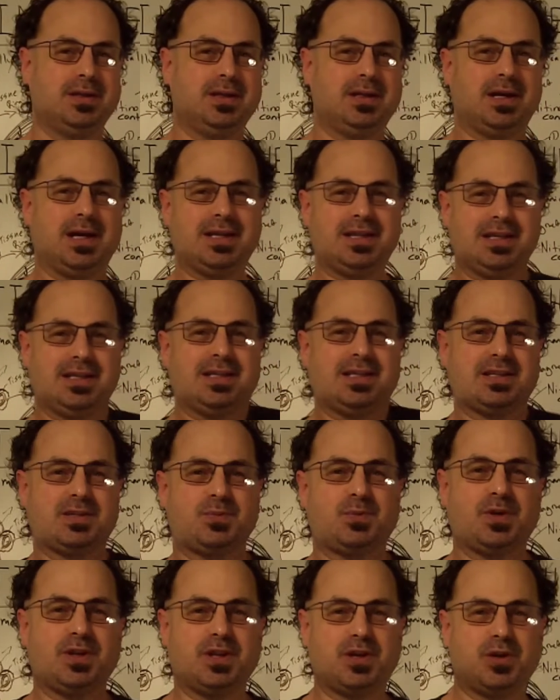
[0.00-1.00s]
I think that's
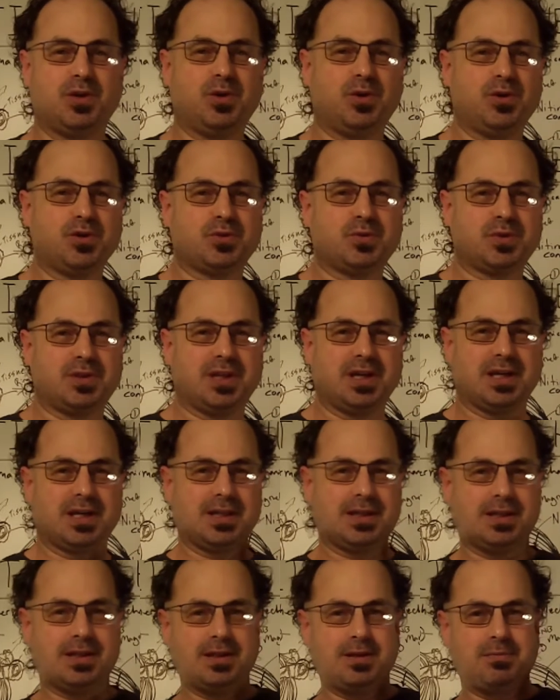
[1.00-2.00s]
one of the goals with like
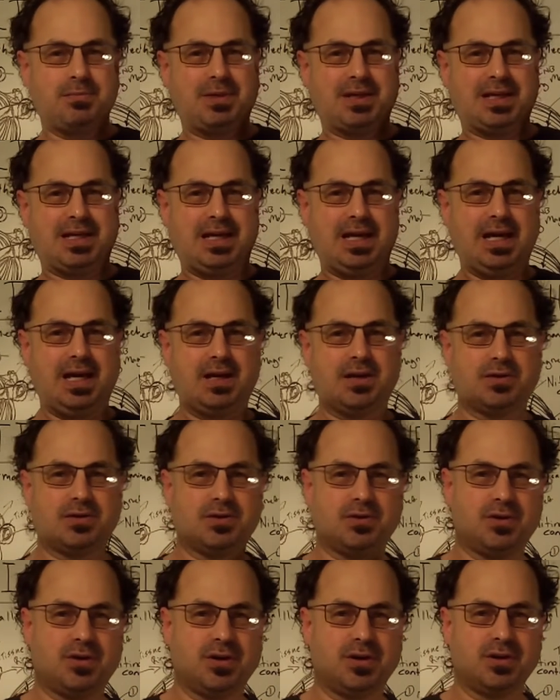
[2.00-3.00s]
the
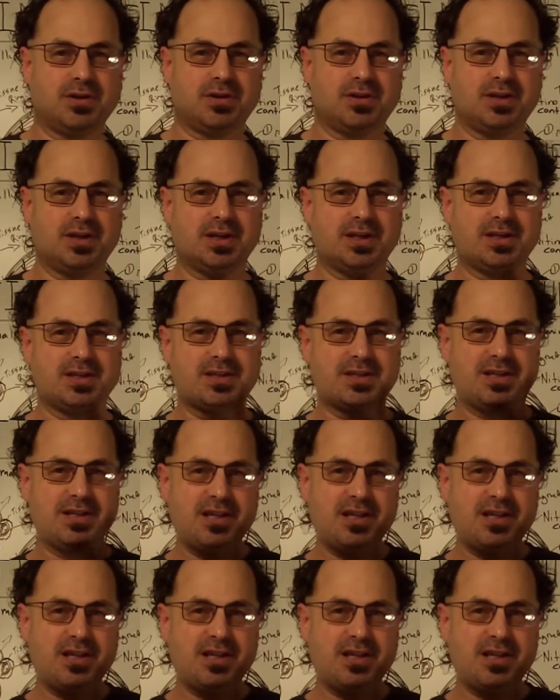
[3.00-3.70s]
mechanical heart thing is